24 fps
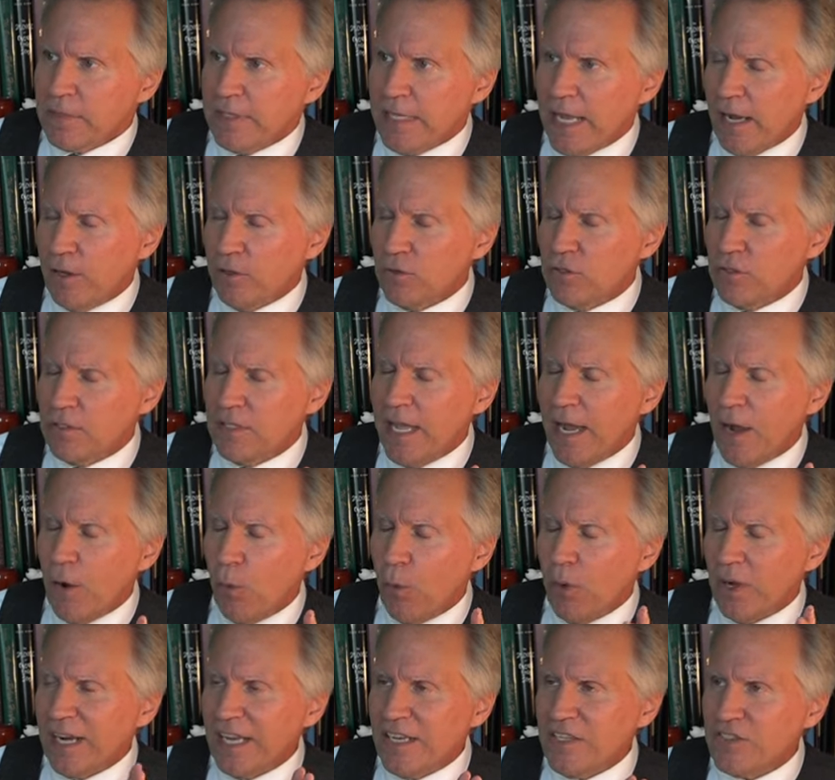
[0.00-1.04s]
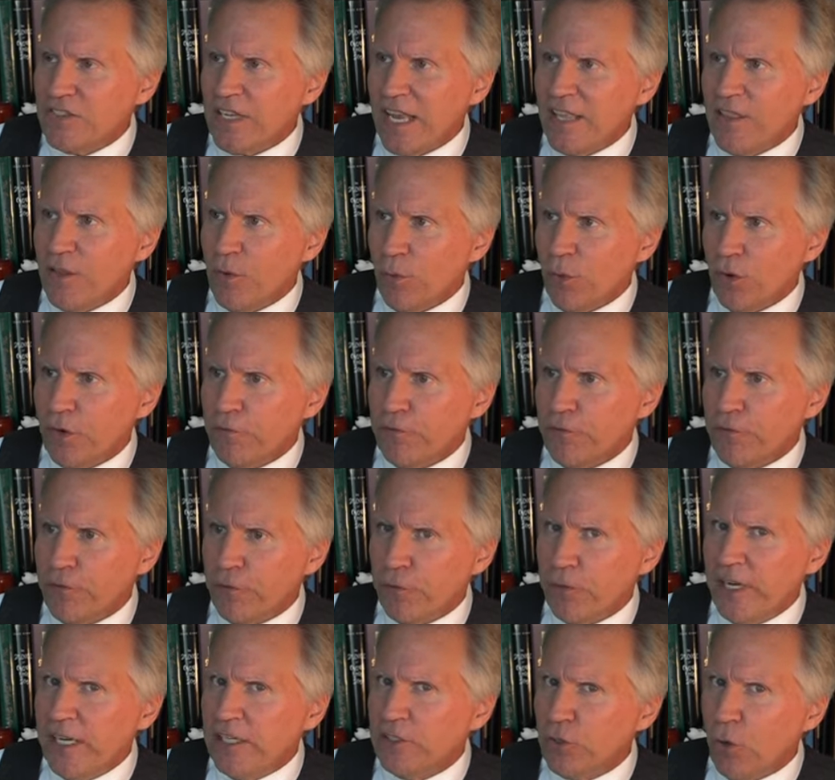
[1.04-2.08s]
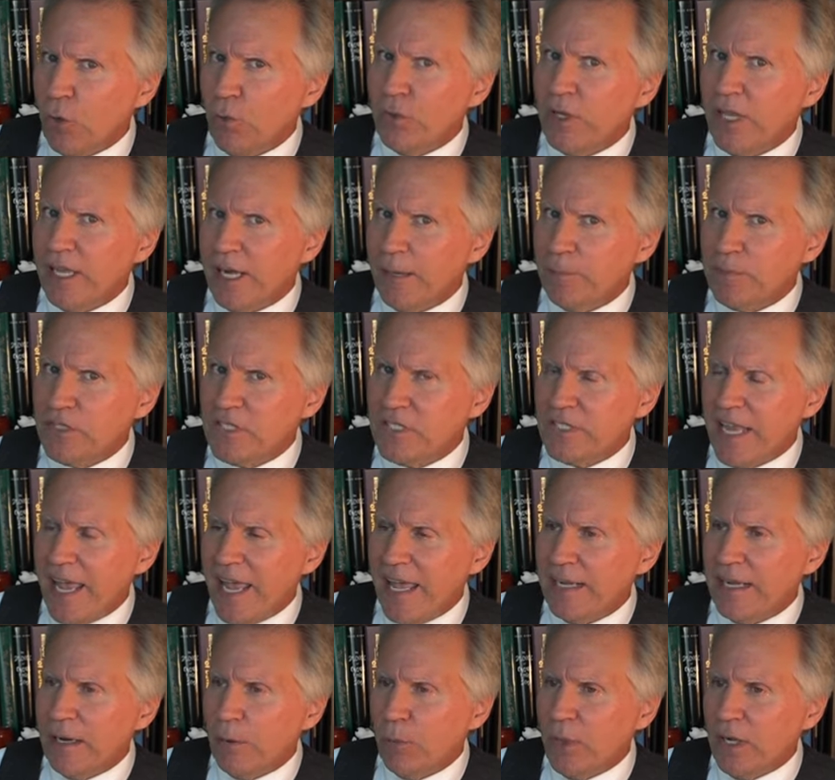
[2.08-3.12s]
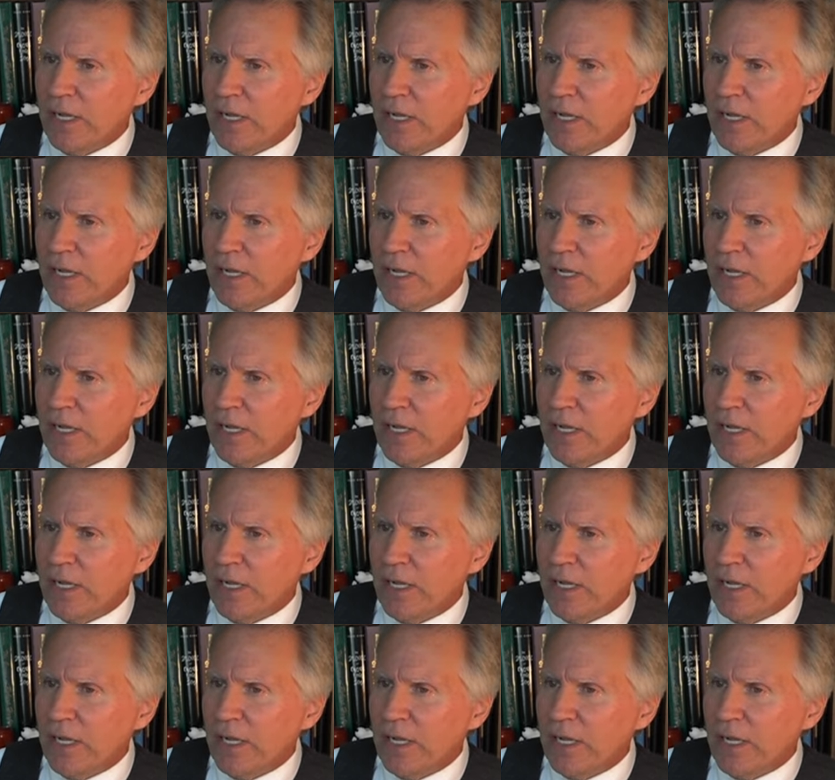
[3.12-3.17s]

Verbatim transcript: Now, now when I say the word freak, don't get upset.